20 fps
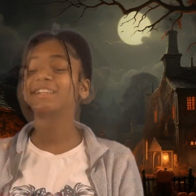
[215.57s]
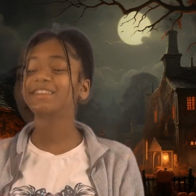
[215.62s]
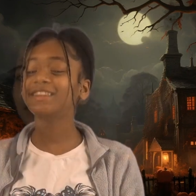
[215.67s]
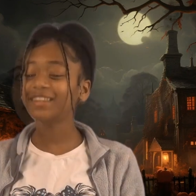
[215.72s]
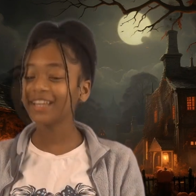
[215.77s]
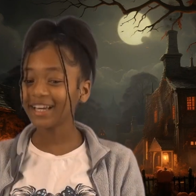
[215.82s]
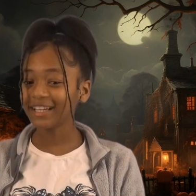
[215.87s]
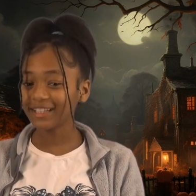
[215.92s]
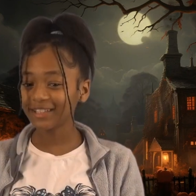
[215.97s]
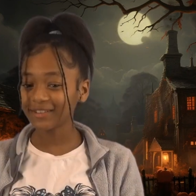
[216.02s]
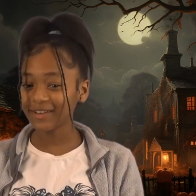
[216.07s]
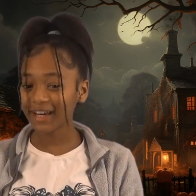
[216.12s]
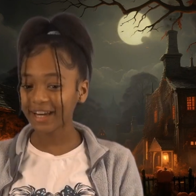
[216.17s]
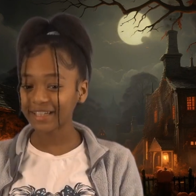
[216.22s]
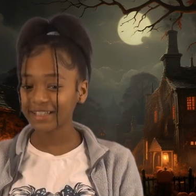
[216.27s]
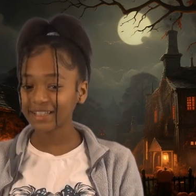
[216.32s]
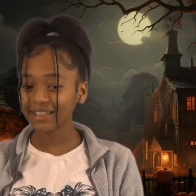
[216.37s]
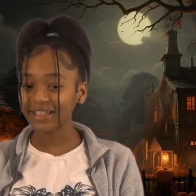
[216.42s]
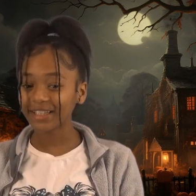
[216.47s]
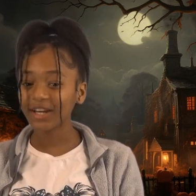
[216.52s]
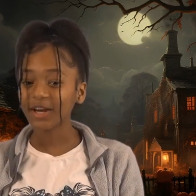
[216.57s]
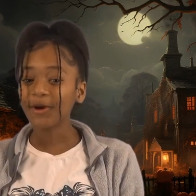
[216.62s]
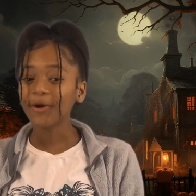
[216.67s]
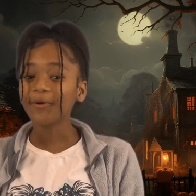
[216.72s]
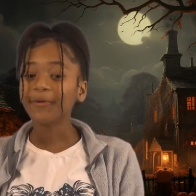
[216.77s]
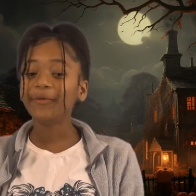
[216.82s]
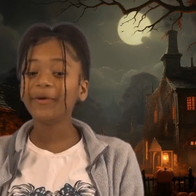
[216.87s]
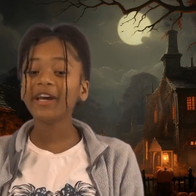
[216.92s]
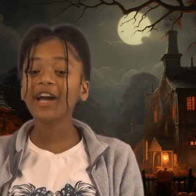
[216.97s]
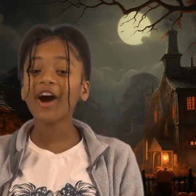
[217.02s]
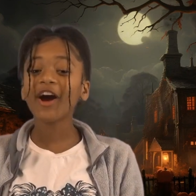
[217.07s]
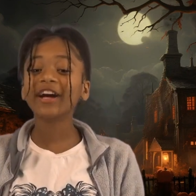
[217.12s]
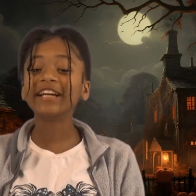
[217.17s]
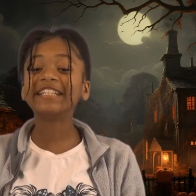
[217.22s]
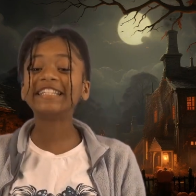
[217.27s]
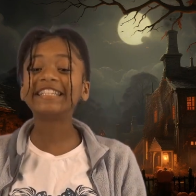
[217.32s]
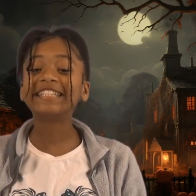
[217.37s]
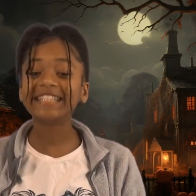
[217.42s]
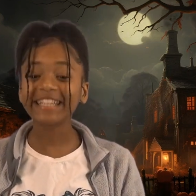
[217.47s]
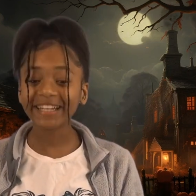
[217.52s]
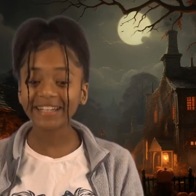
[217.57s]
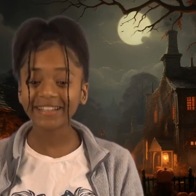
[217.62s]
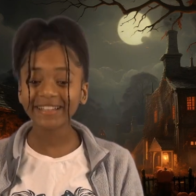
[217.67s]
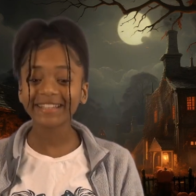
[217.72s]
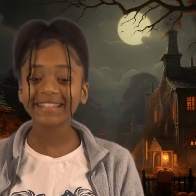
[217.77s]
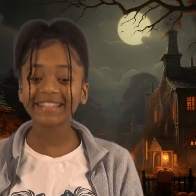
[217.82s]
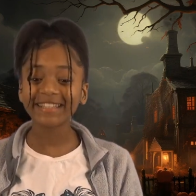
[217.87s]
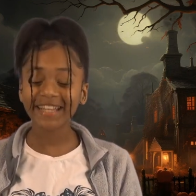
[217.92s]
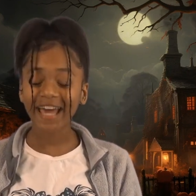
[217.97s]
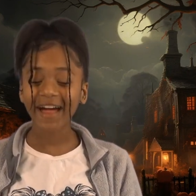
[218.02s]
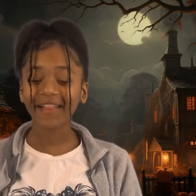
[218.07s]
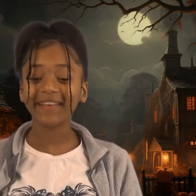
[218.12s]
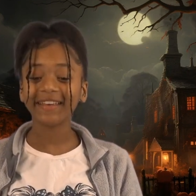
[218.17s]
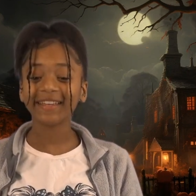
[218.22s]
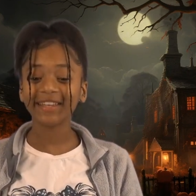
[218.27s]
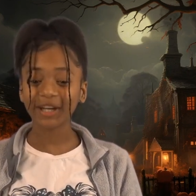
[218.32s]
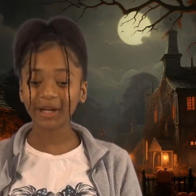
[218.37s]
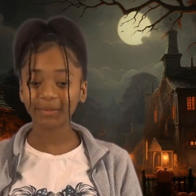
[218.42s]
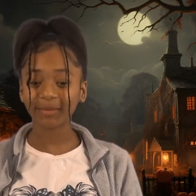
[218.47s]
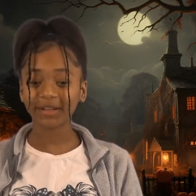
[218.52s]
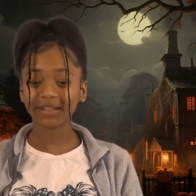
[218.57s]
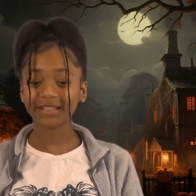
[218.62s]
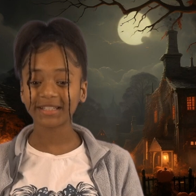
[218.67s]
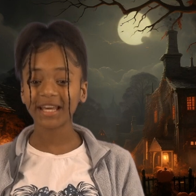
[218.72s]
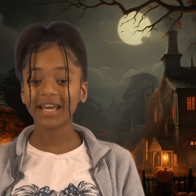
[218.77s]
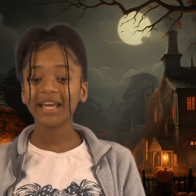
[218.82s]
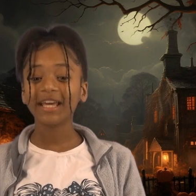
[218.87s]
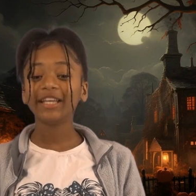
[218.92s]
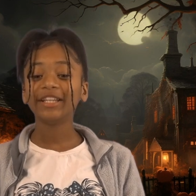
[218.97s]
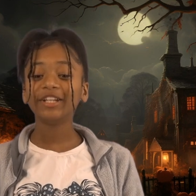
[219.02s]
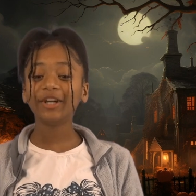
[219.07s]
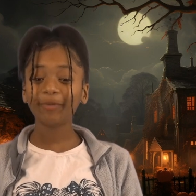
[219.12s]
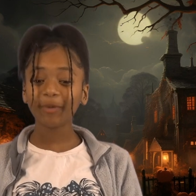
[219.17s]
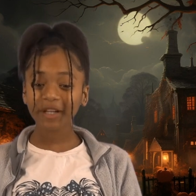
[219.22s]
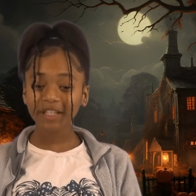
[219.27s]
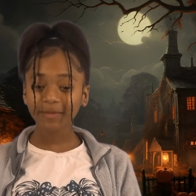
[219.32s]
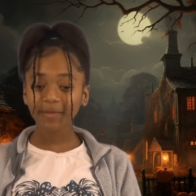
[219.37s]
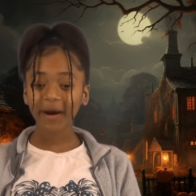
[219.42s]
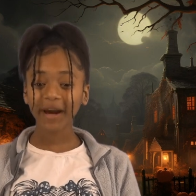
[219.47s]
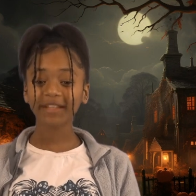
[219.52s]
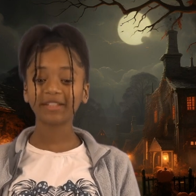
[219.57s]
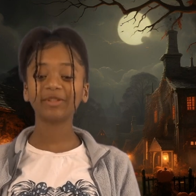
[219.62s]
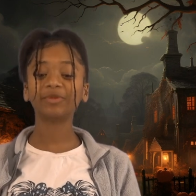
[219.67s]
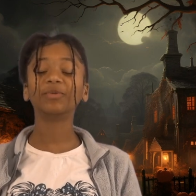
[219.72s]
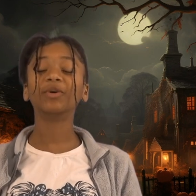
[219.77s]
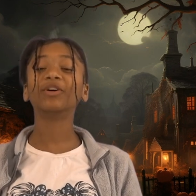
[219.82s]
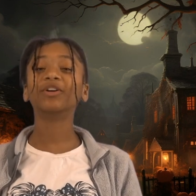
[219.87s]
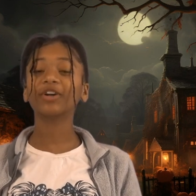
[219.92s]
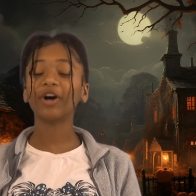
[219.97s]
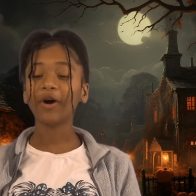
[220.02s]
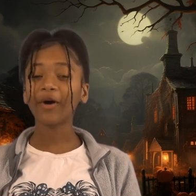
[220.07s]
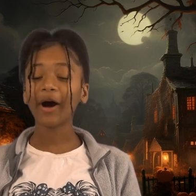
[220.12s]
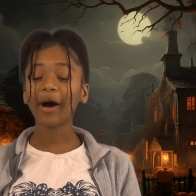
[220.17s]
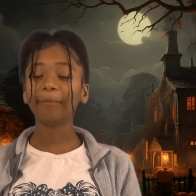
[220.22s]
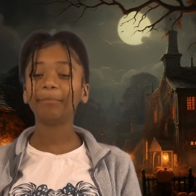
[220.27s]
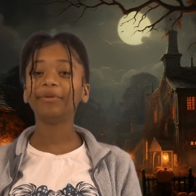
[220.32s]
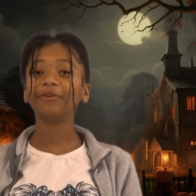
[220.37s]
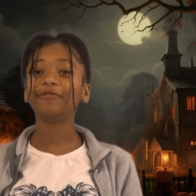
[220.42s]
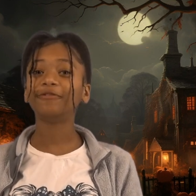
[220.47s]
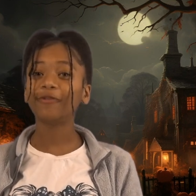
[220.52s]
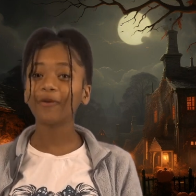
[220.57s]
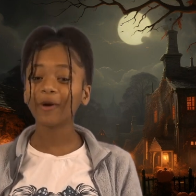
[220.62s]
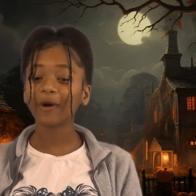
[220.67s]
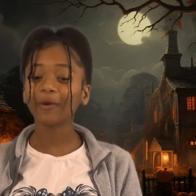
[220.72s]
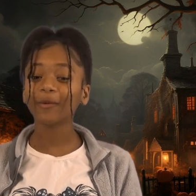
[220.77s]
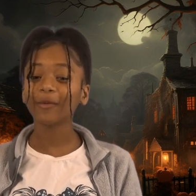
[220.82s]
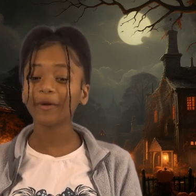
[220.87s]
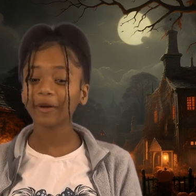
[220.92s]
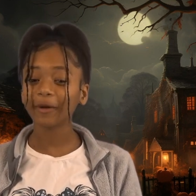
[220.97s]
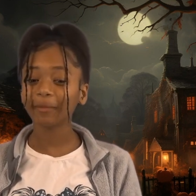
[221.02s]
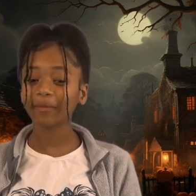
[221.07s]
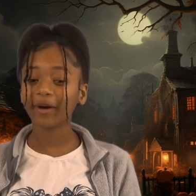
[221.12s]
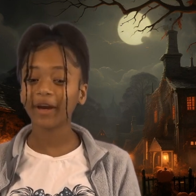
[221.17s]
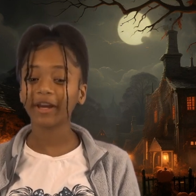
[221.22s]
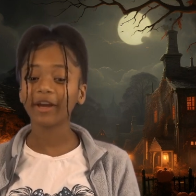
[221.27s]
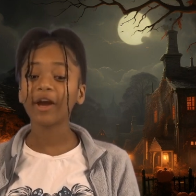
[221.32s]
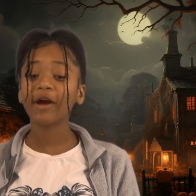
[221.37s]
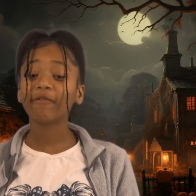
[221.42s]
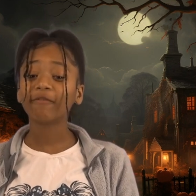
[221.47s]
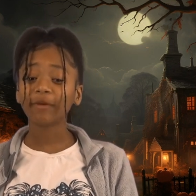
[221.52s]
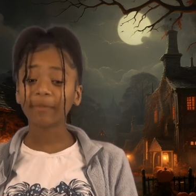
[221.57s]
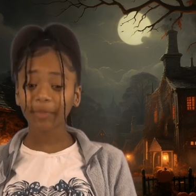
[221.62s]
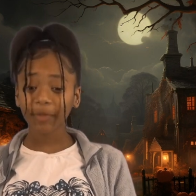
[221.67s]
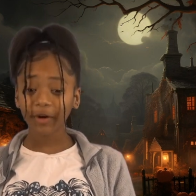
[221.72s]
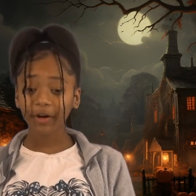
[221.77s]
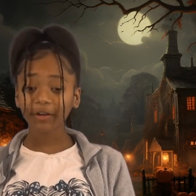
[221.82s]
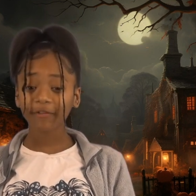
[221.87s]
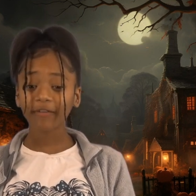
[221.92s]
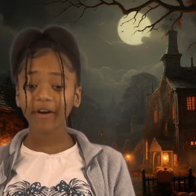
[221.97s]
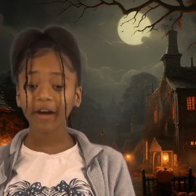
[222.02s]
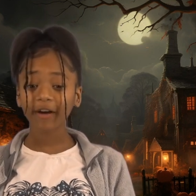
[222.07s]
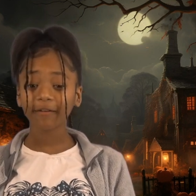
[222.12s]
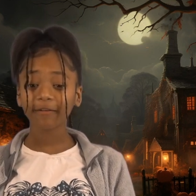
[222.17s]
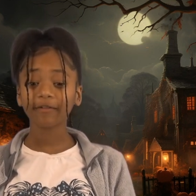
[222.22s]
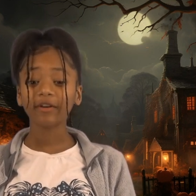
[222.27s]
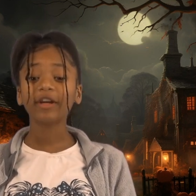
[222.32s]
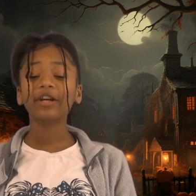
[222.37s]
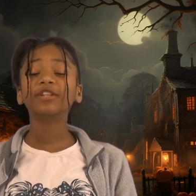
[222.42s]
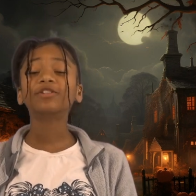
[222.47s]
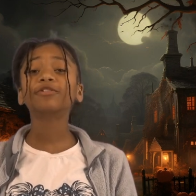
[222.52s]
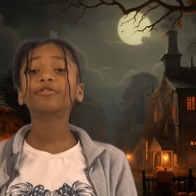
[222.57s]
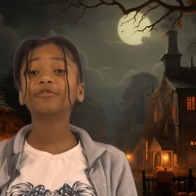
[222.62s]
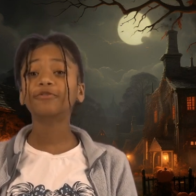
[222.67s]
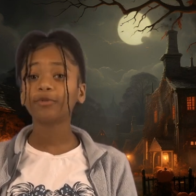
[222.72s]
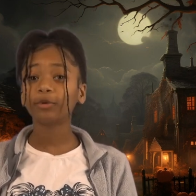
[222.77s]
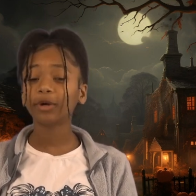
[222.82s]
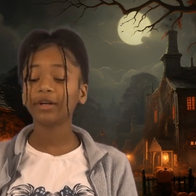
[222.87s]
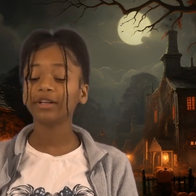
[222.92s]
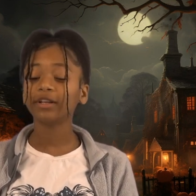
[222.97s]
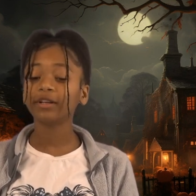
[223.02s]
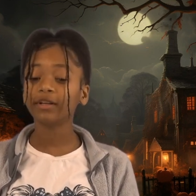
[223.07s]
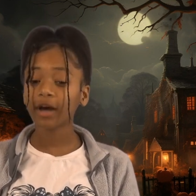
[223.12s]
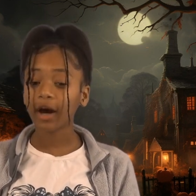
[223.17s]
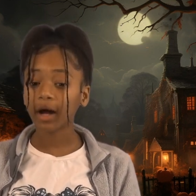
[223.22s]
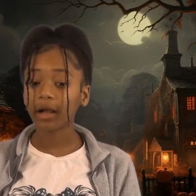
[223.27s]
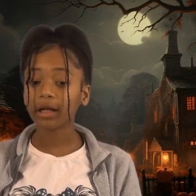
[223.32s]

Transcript: Thank you, Anthony. We are still selling yearbooks. Yearbooks prices will go up before winter break from 35 to $40.